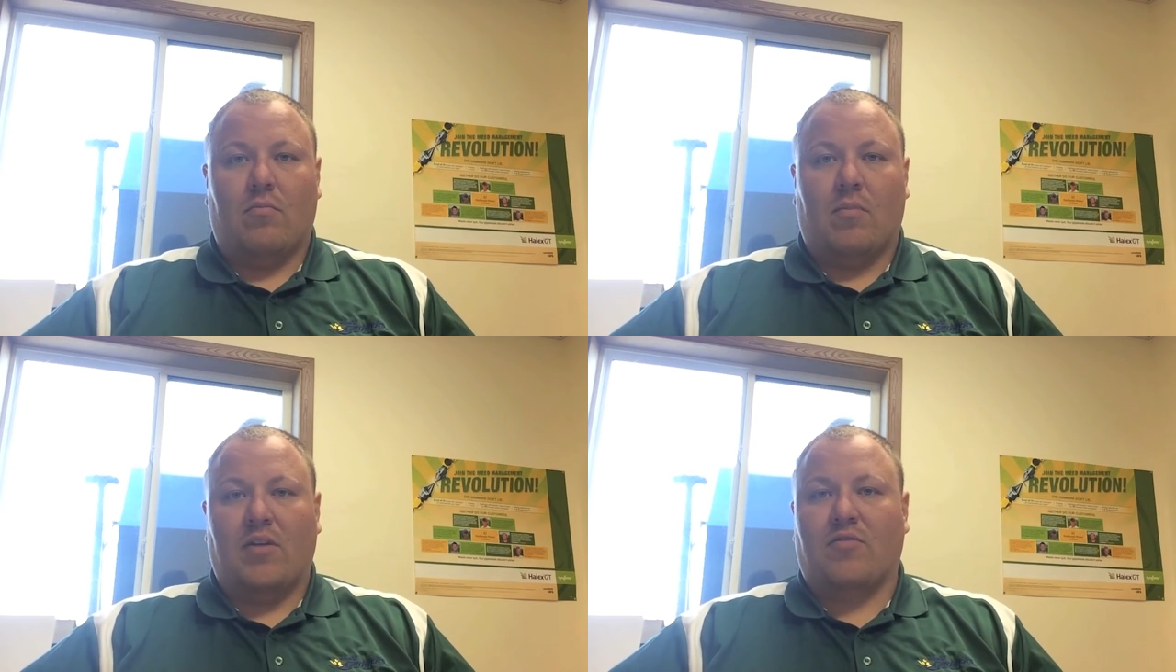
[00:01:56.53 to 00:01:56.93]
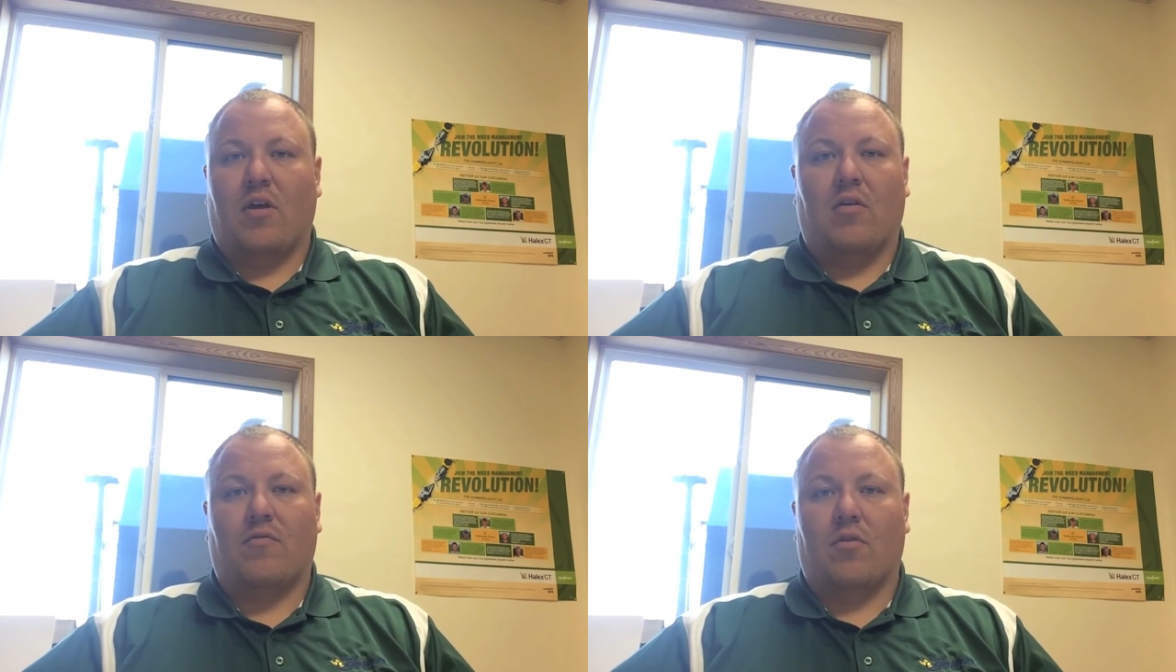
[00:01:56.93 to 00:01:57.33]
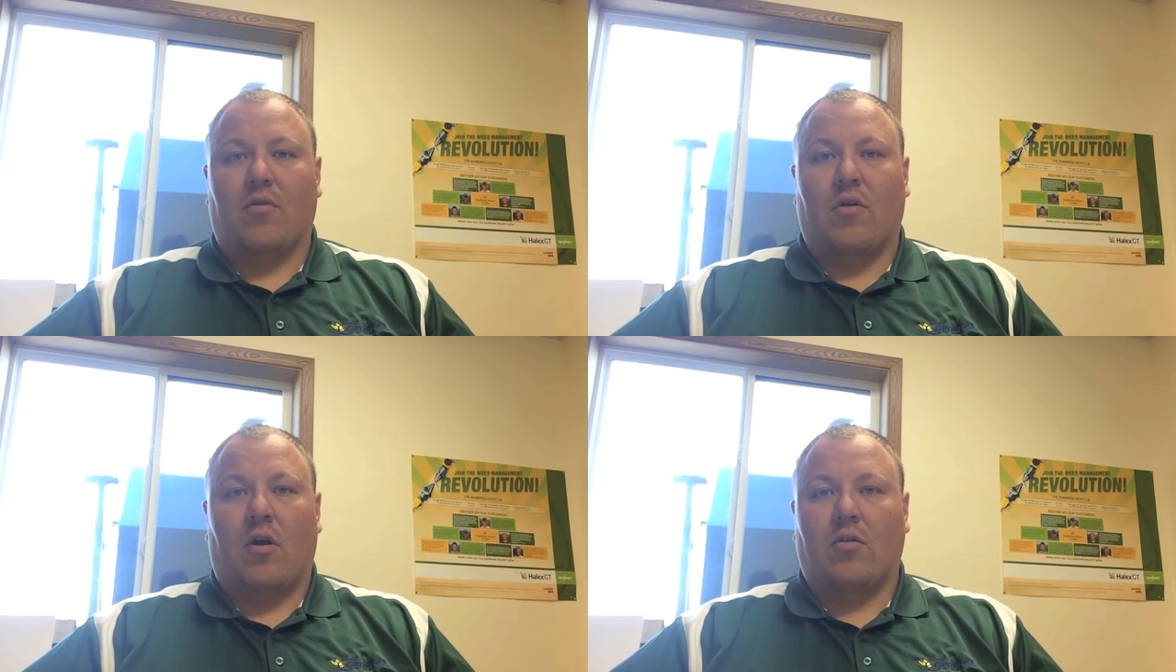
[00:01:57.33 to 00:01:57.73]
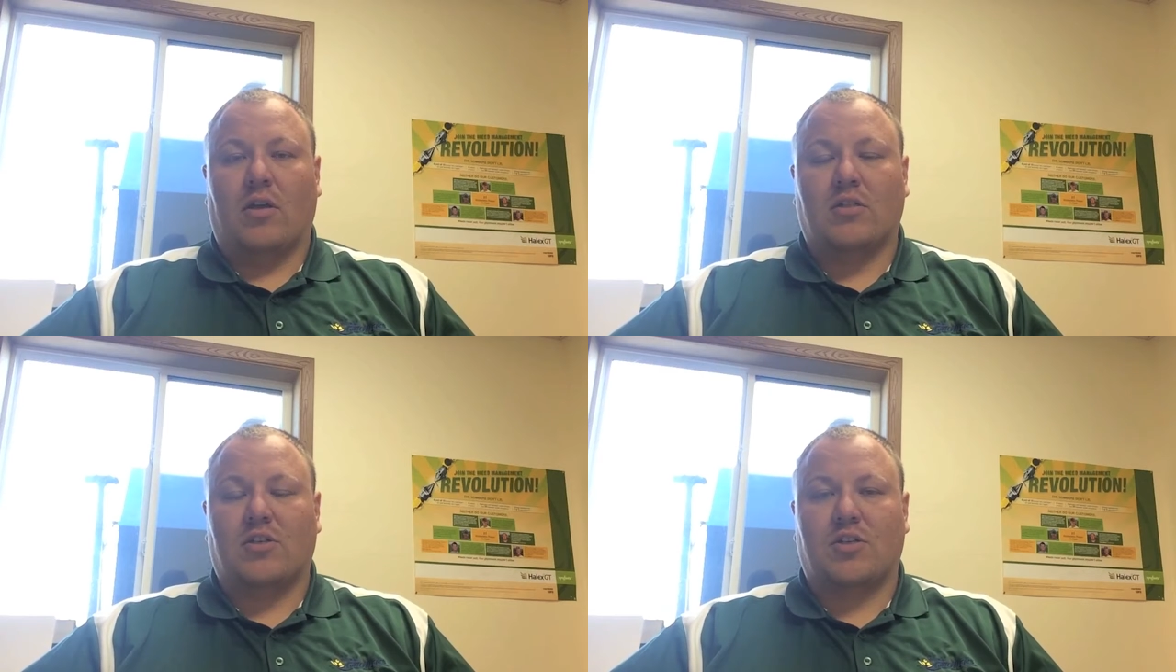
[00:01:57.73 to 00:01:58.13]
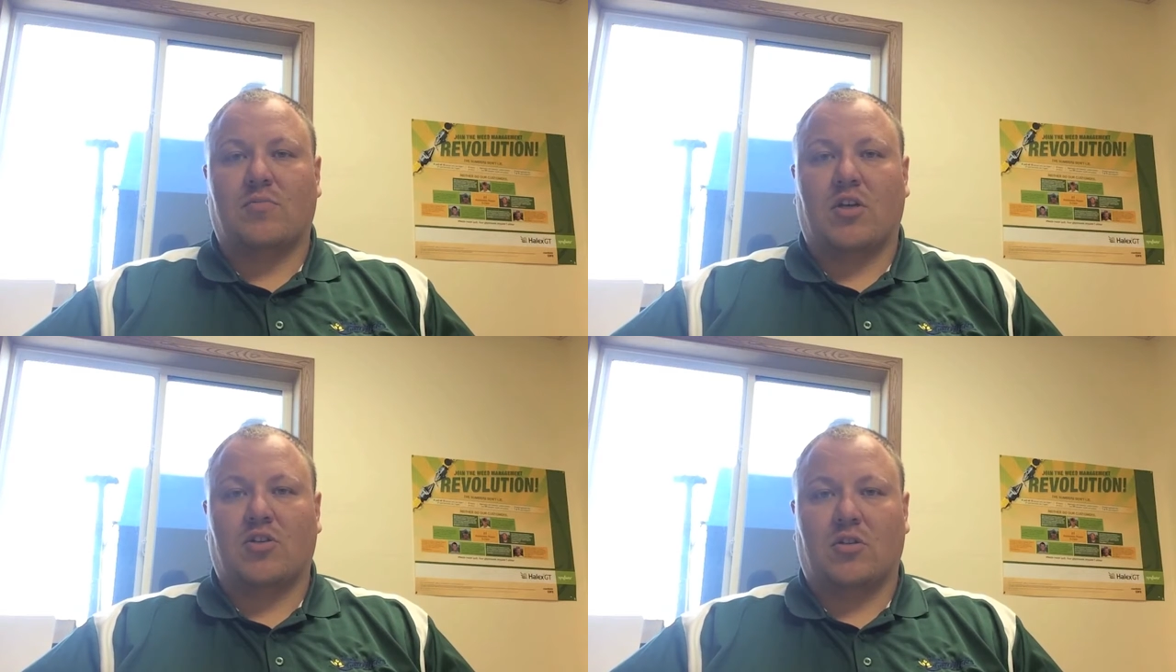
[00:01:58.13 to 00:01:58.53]
Myself or our Link Series
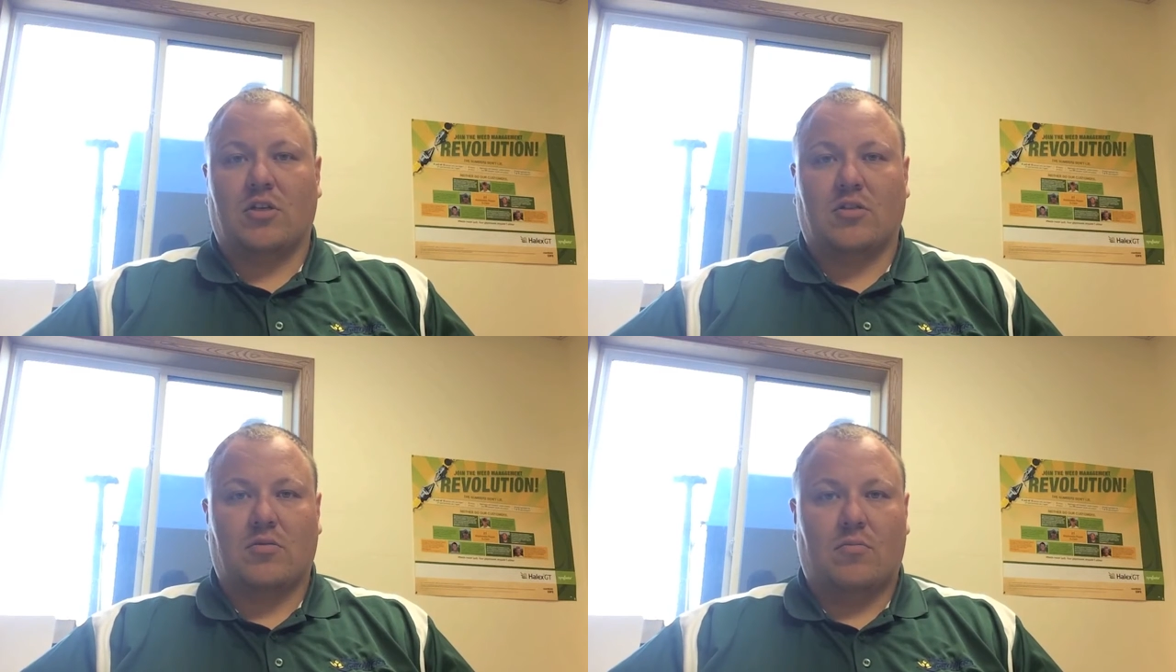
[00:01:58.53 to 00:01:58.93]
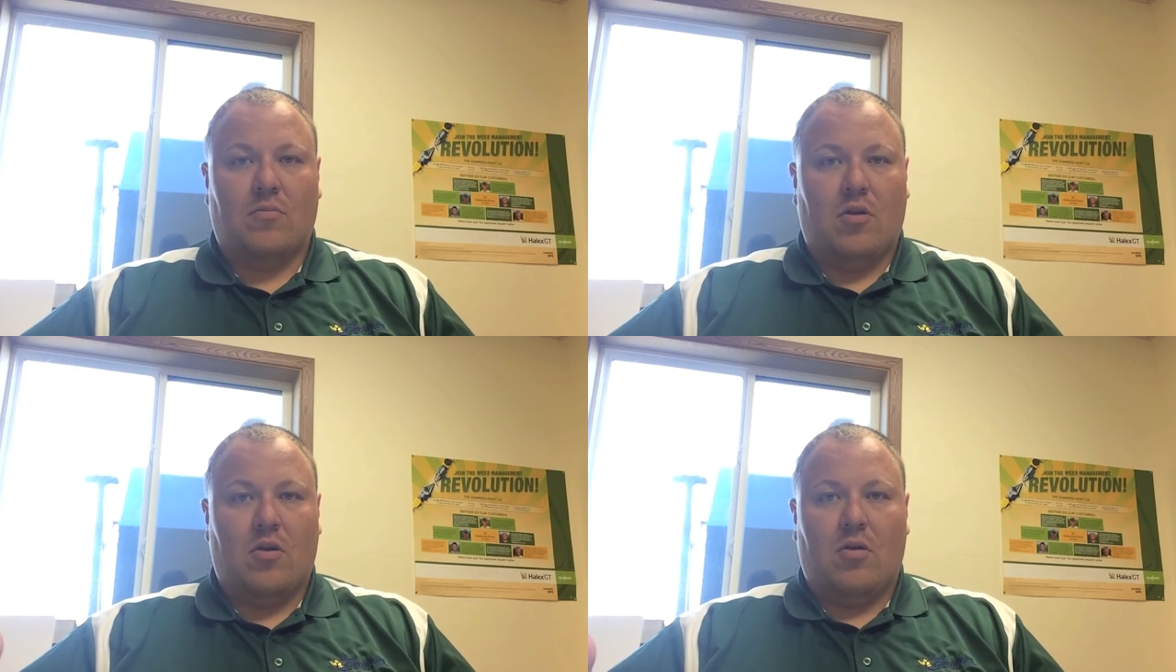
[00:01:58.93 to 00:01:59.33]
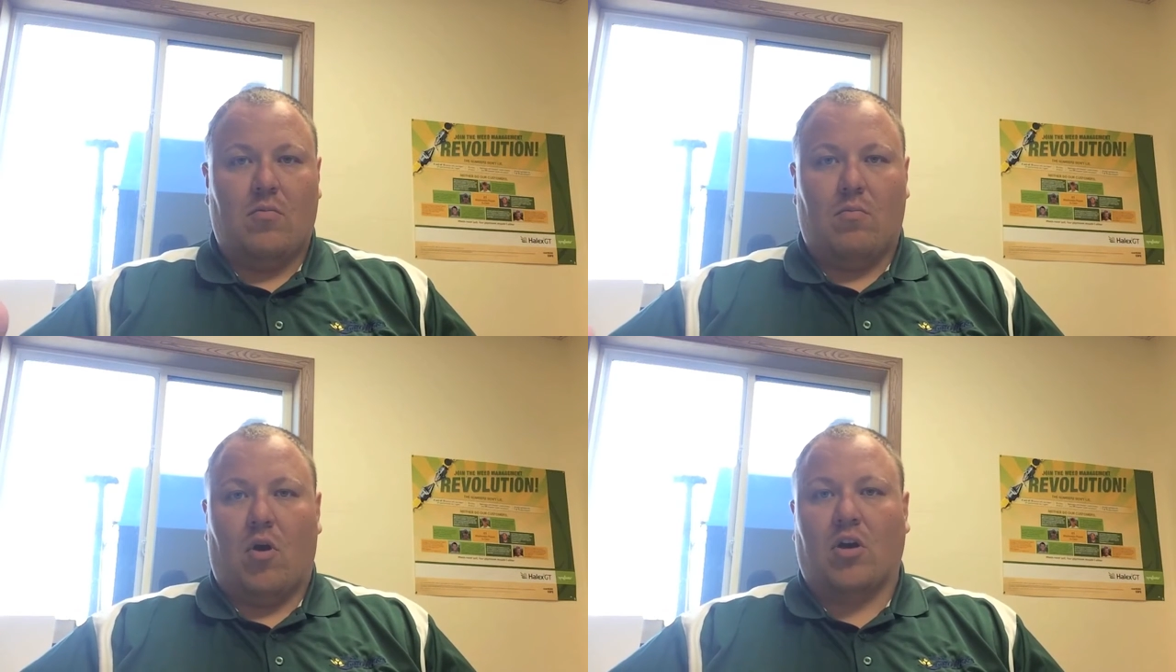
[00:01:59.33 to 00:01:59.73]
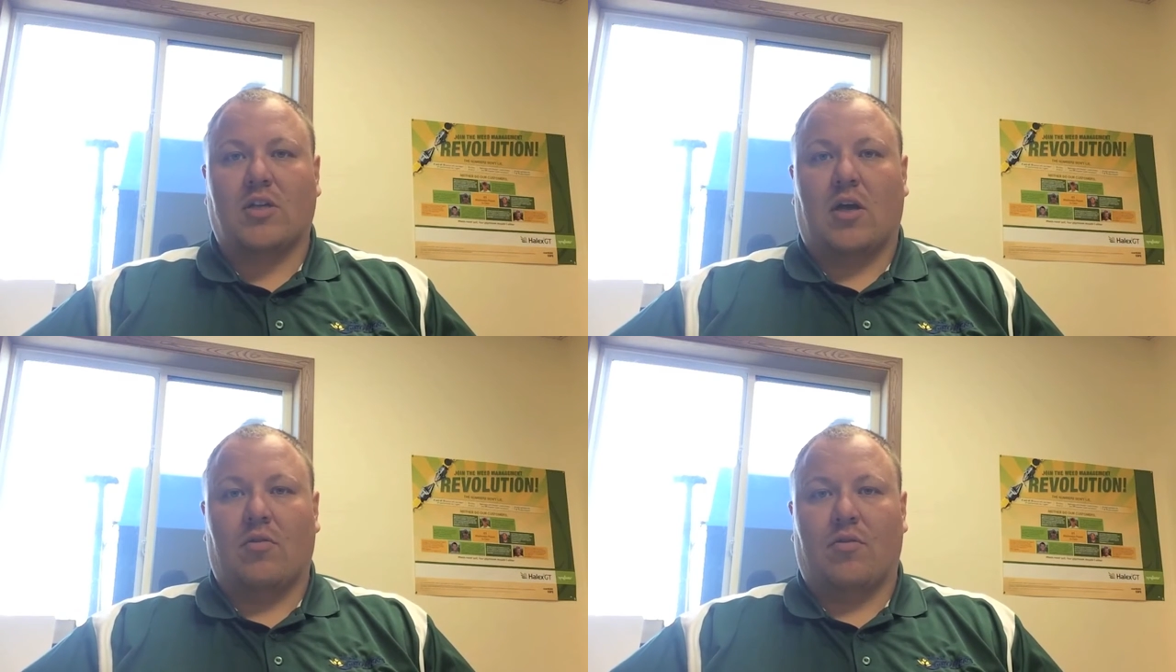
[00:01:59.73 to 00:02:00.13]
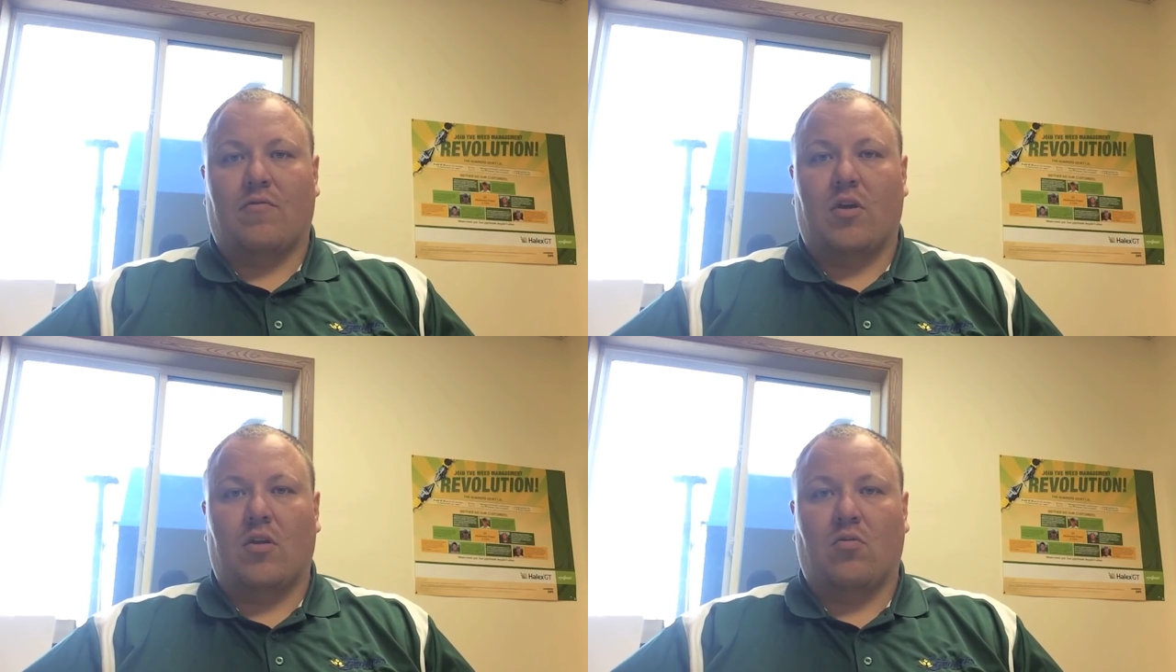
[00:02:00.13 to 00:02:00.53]
specialist marks out the
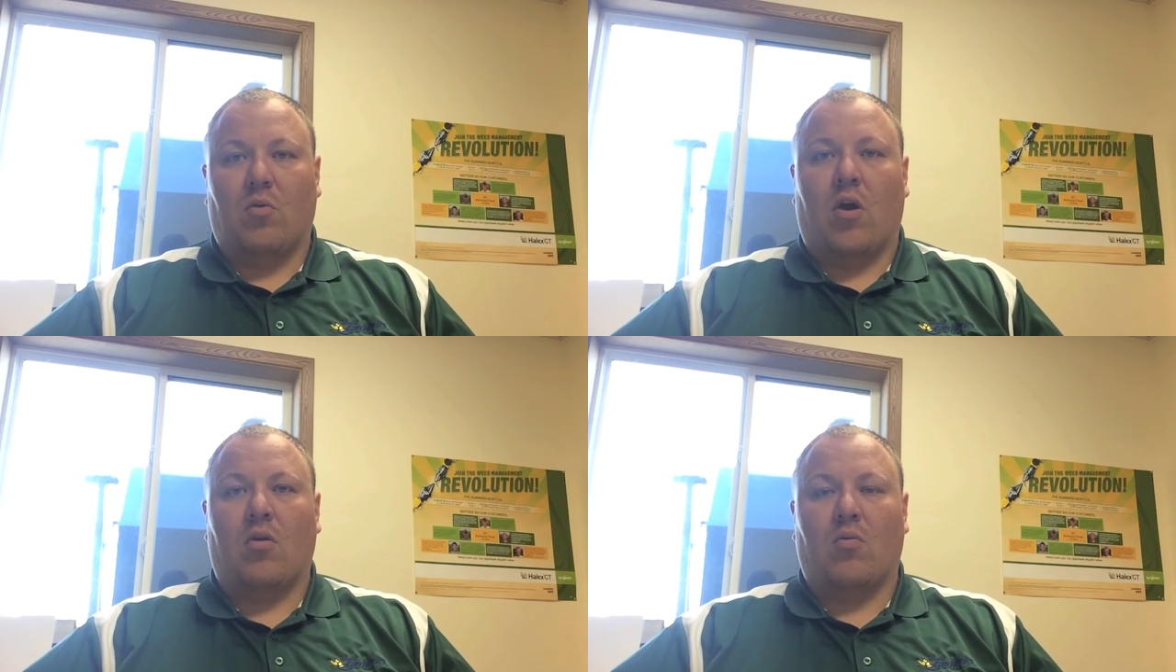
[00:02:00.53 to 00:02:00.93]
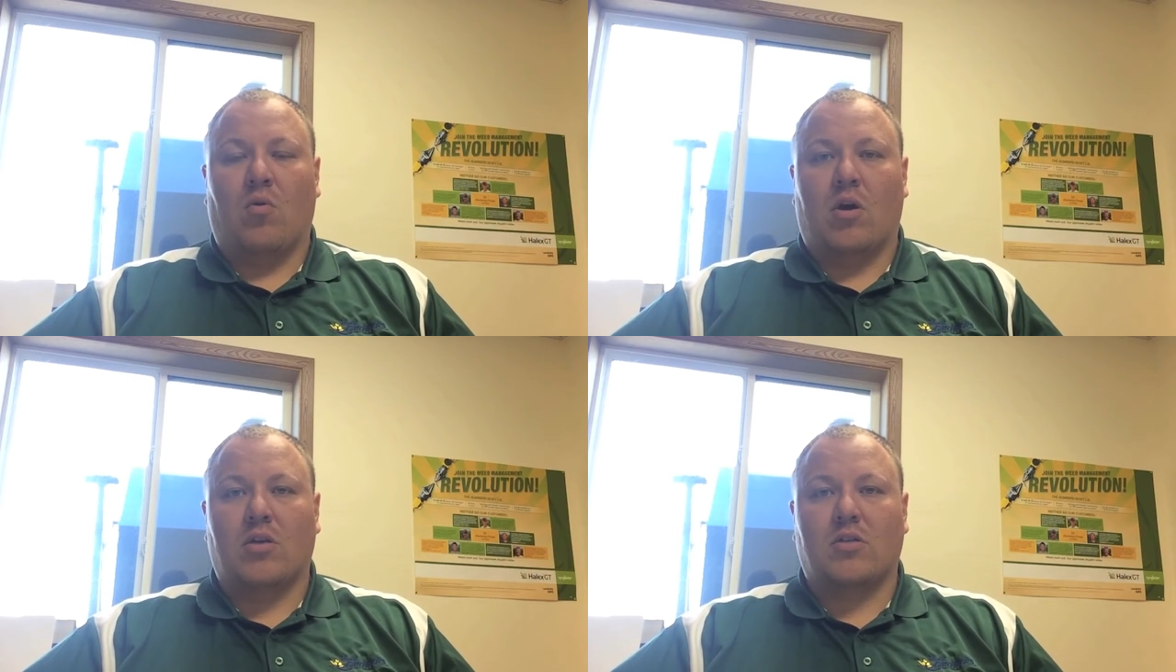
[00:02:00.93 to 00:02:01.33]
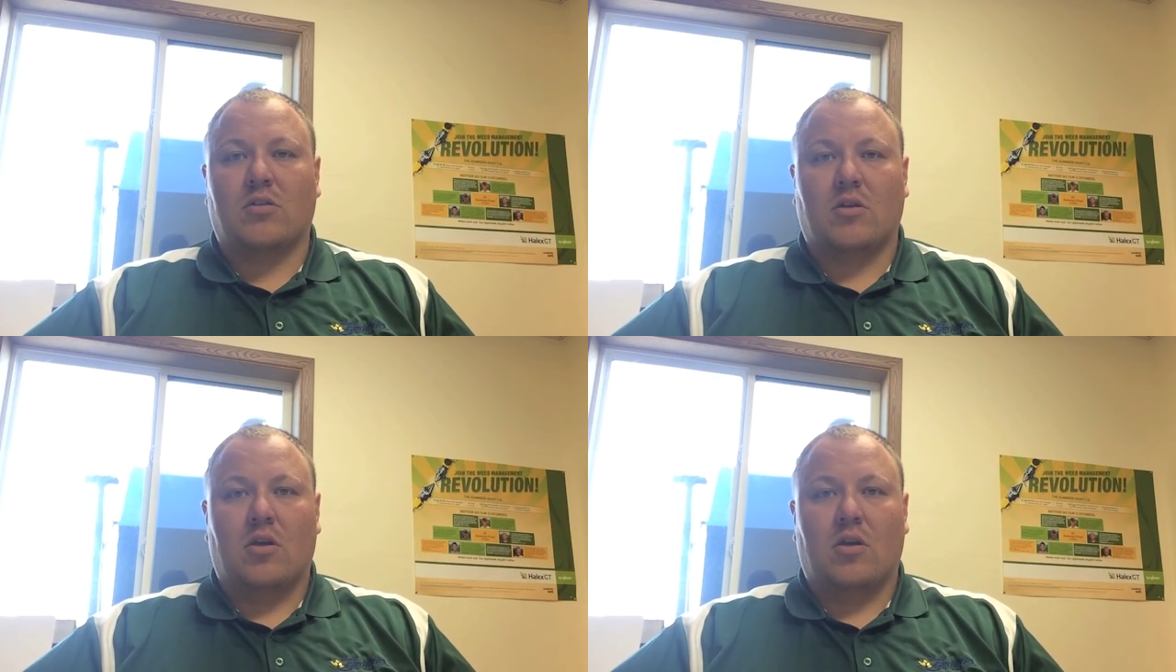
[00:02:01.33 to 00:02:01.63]
field where it was.